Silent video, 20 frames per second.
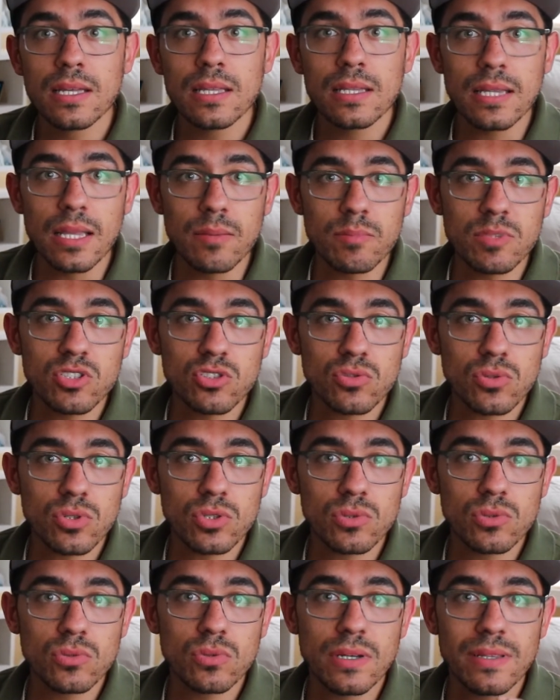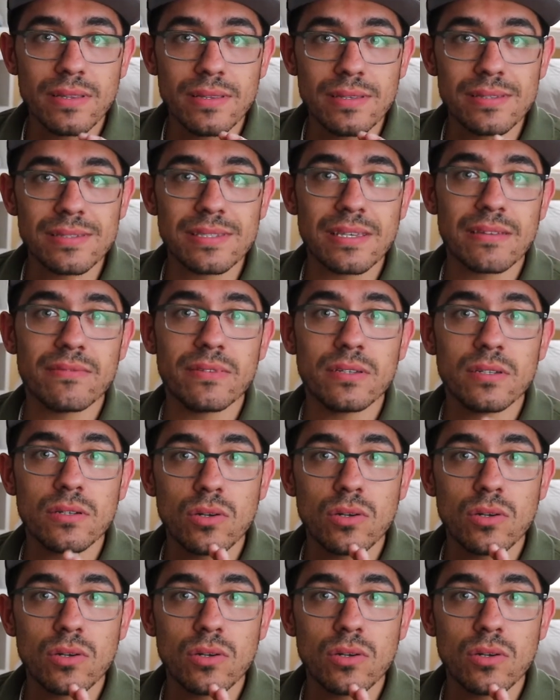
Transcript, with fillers: Let me show you the 7